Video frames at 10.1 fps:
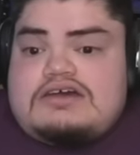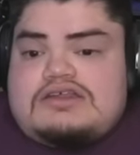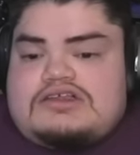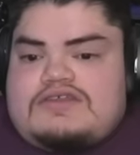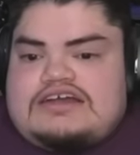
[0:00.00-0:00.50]

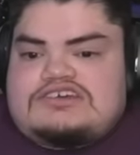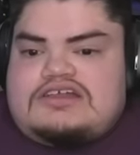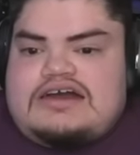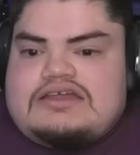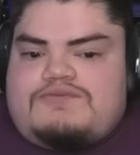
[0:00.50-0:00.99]
So that's our
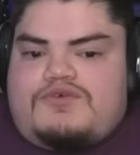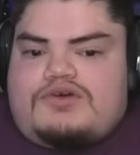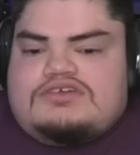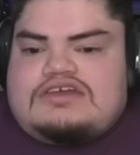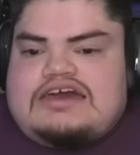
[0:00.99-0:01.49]
lineup for
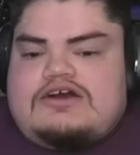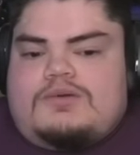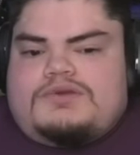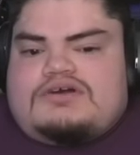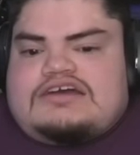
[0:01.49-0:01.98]
today. I
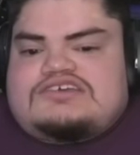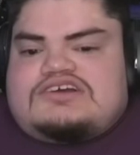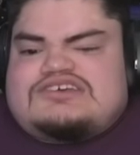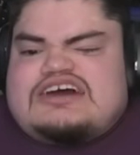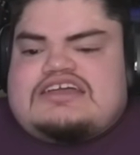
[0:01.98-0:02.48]
hope you guys are
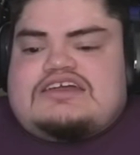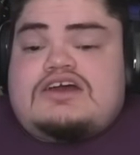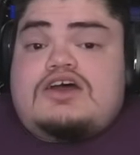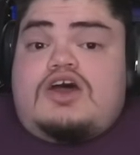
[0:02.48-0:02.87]
excited.